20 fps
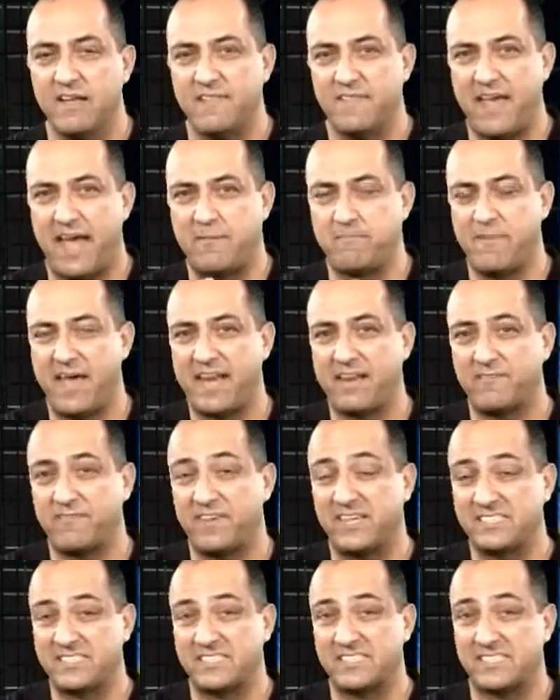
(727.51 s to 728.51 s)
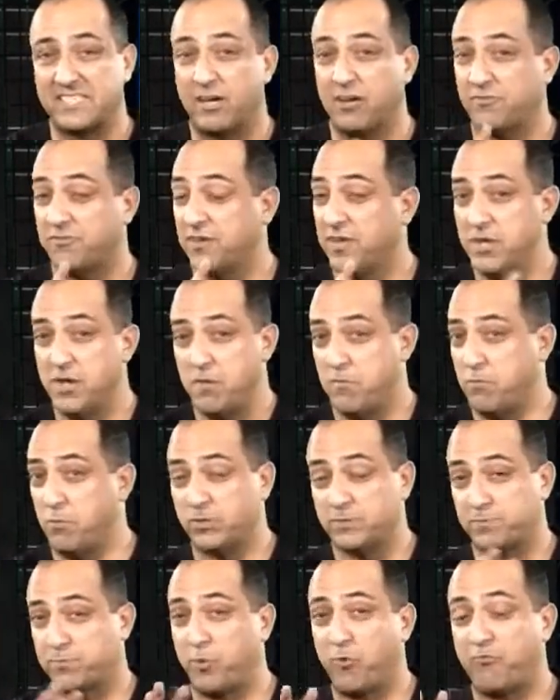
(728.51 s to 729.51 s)
That manifests itself
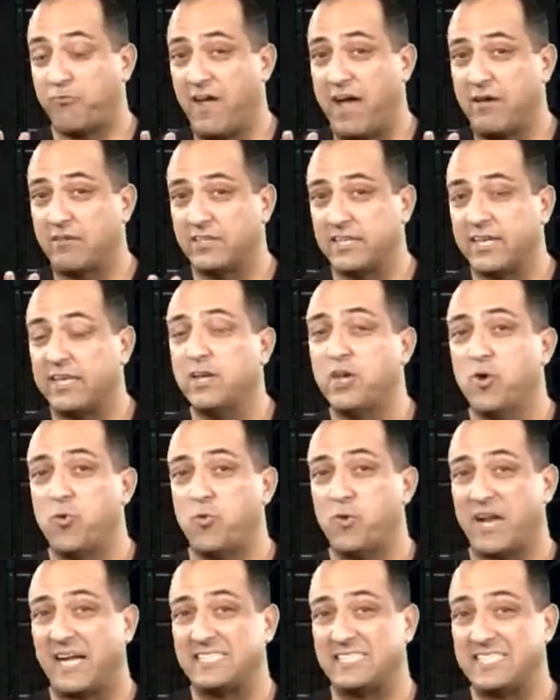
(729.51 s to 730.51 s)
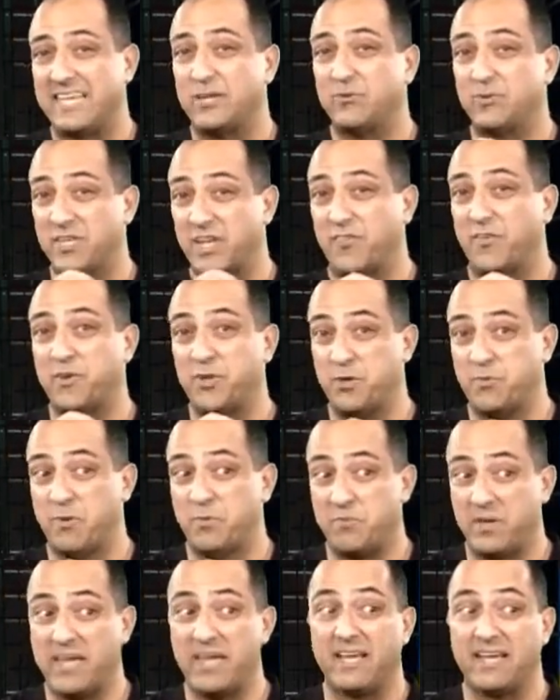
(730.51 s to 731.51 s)
most profoundly when I say to another human
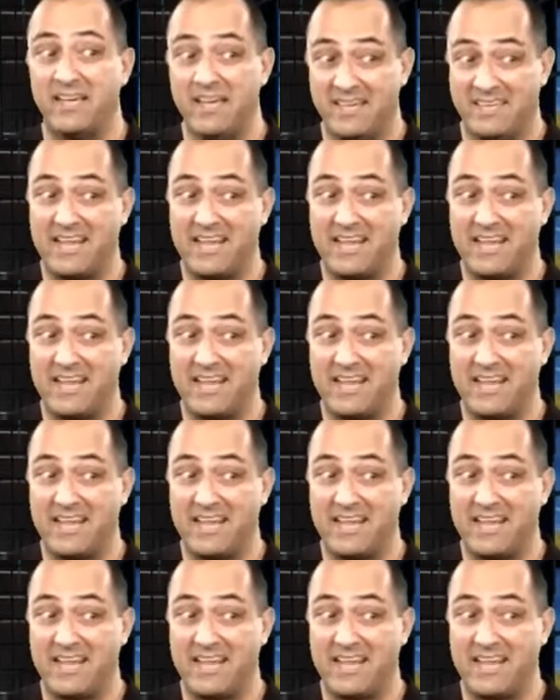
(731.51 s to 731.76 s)
being,